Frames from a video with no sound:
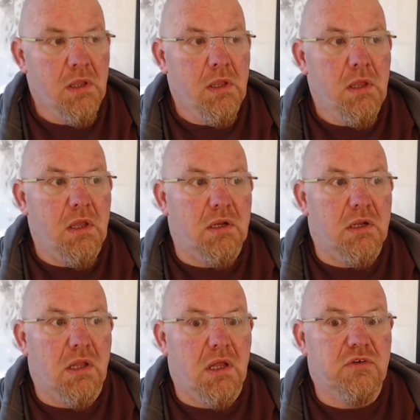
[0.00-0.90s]
And a
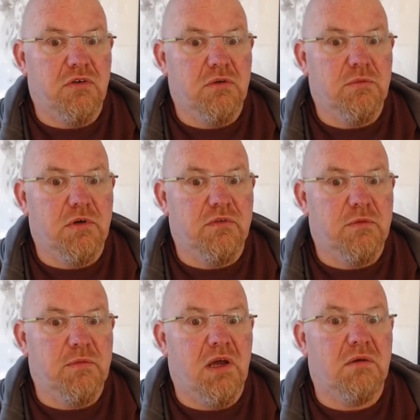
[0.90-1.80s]
larger number of them
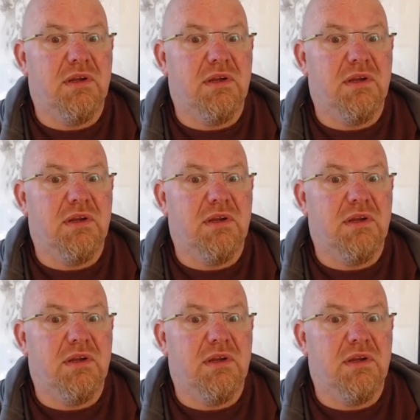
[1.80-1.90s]
are